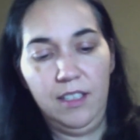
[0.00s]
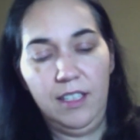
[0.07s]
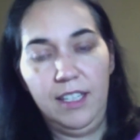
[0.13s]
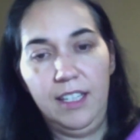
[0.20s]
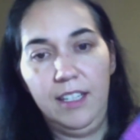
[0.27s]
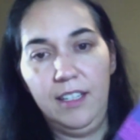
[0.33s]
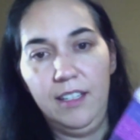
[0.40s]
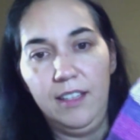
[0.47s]

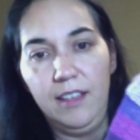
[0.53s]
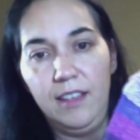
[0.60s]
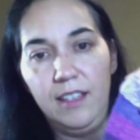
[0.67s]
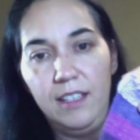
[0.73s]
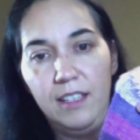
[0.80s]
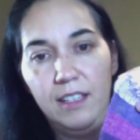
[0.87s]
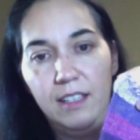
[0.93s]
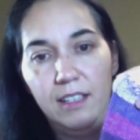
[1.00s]
and
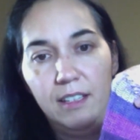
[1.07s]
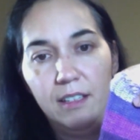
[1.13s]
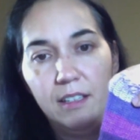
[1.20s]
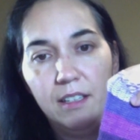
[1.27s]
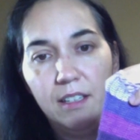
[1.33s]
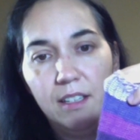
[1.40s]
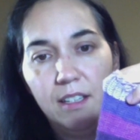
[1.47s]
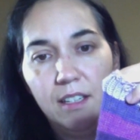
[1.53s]
the
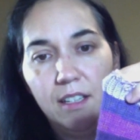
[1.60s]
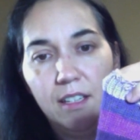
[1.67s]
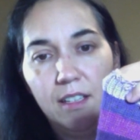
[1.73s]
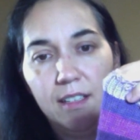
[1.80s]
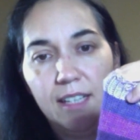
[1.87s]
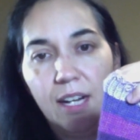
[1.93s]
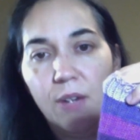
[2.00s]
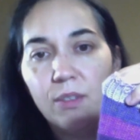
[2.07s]

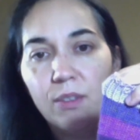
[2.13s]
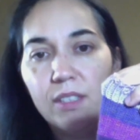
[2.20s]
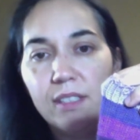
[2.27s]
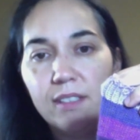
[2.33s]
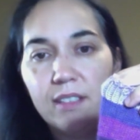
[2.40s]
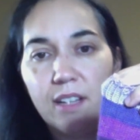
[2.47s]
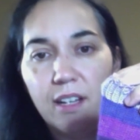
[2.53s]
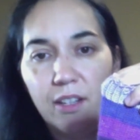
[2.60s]
Countess
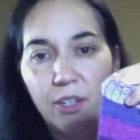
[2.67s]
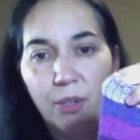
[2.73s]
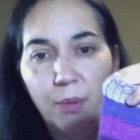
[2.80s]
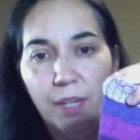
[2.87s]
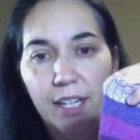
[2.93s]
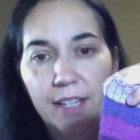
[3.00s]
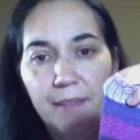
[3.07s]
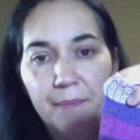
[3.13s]

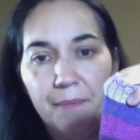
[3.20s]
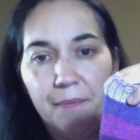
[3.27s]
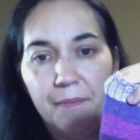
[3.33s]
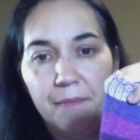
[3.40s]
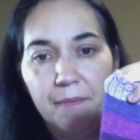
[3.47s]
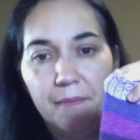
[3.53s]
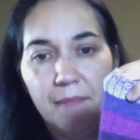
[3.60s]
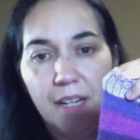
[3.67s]
colorway.
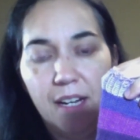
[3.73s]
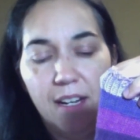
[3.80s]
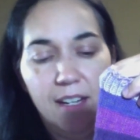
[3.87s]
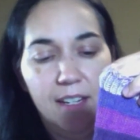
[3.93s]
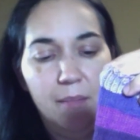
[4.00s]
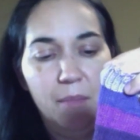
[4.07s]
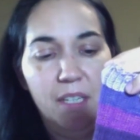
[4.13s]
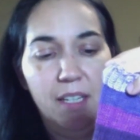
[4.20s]

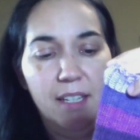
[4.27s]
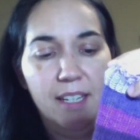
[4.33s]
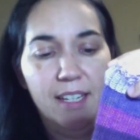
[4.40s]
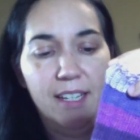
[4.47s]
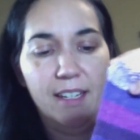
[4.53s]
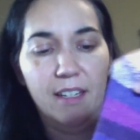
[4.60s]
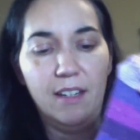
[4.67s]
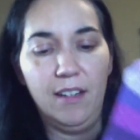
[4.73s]
I'm knitting
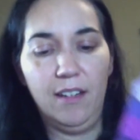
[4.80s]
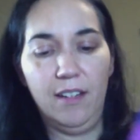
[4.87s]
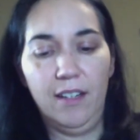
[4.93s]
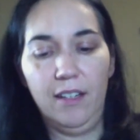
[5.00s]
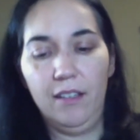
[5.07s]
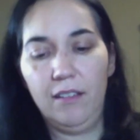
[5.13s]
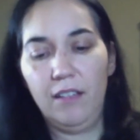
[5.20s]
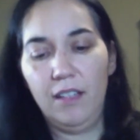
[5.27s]
it
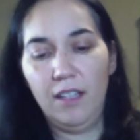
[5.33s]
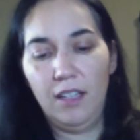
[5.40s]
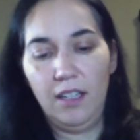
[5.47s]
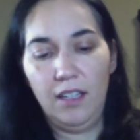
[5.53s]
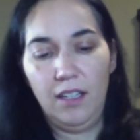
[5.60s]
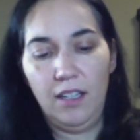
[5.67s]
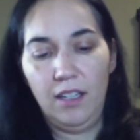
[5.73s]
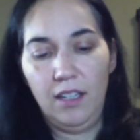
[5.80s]
on
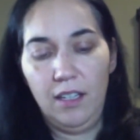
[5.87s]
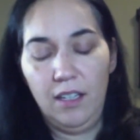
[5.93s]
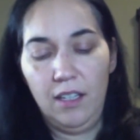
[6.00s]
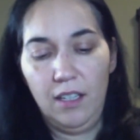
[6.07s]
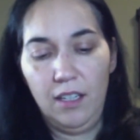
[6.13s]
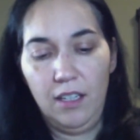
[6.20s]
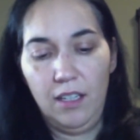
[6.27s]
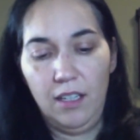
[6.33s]

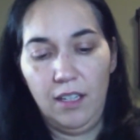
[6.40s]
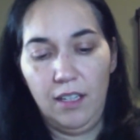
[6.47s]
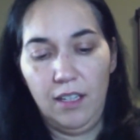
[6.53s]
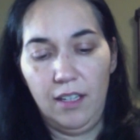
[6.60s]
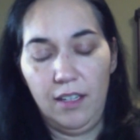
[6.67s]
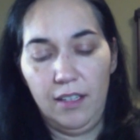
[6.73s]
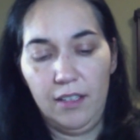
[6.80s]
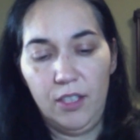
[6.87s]

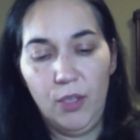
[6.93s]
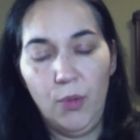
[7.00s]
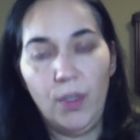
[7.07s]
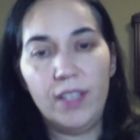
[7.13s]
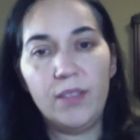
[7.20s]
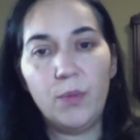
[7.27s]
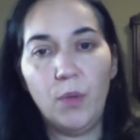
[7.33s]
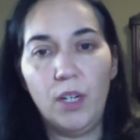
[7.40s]

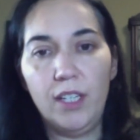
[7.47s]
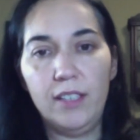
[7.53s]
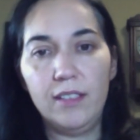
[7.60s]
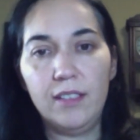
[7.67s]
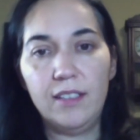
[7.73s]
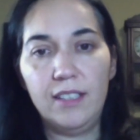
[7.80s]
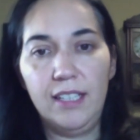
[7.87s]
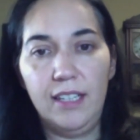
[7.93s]
US 1
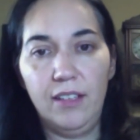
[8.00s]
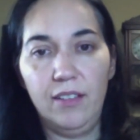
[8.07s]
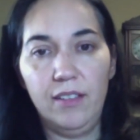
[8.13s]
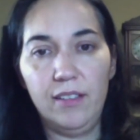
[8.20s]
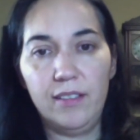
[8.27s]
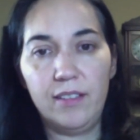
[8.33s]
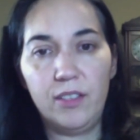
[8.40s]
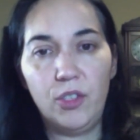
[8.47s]

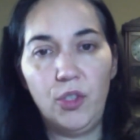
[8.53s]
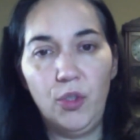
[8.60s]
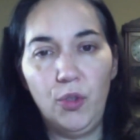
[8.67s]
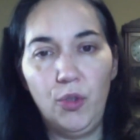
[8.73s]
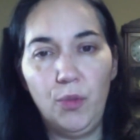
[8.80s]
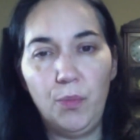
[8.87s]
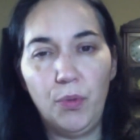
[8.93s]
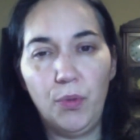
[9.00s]
needles,
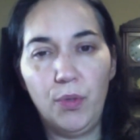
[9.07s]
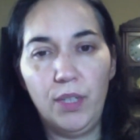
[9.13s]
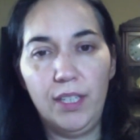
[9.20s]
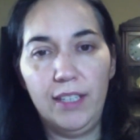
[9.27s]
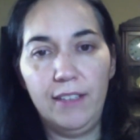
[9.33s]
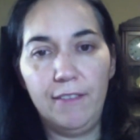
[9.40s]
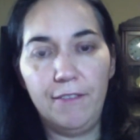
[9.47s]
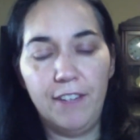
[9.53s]

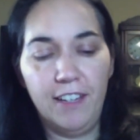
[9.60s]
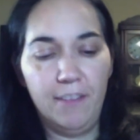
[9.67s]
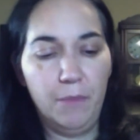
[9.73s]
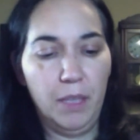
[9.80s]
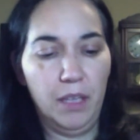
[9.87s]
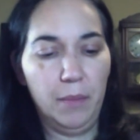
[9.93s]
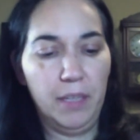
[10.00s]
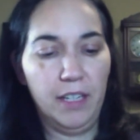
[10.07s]
2.5
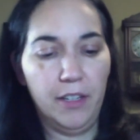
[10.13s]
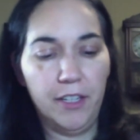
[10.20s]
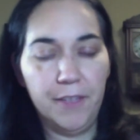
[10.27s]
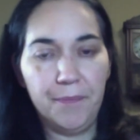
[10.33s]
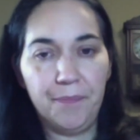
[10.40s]
millimeter,